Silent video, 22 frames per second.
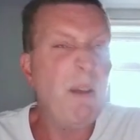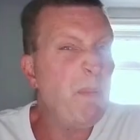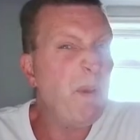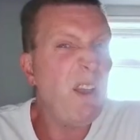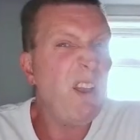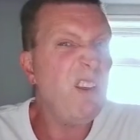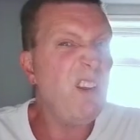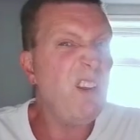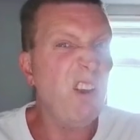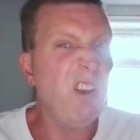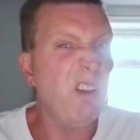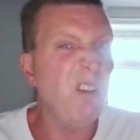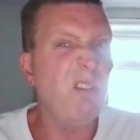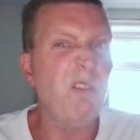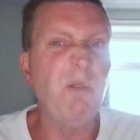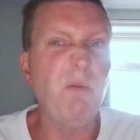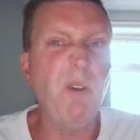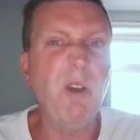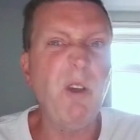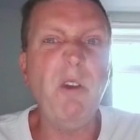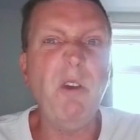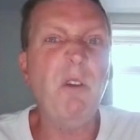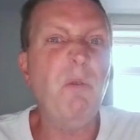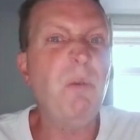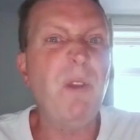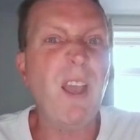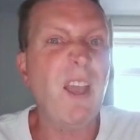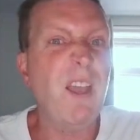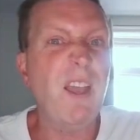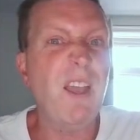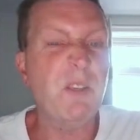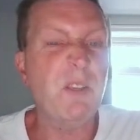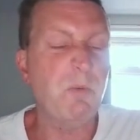But, you know, who
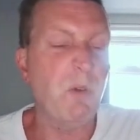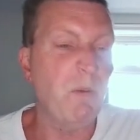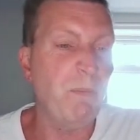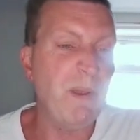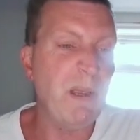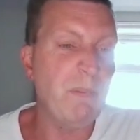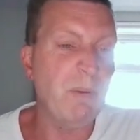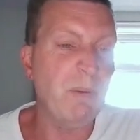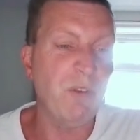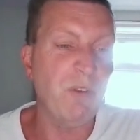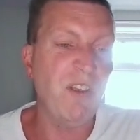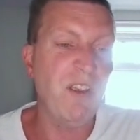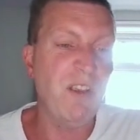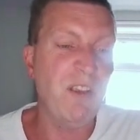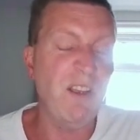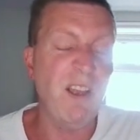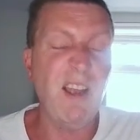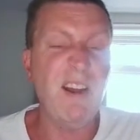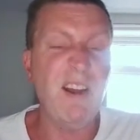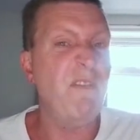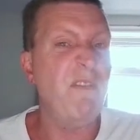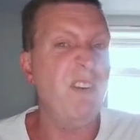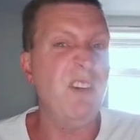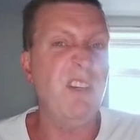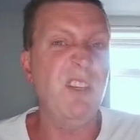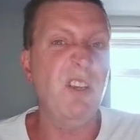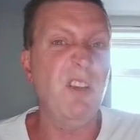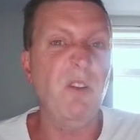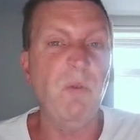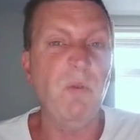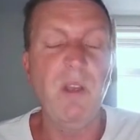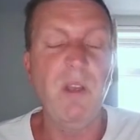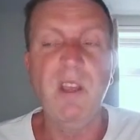cares what people think? I never
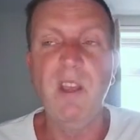do.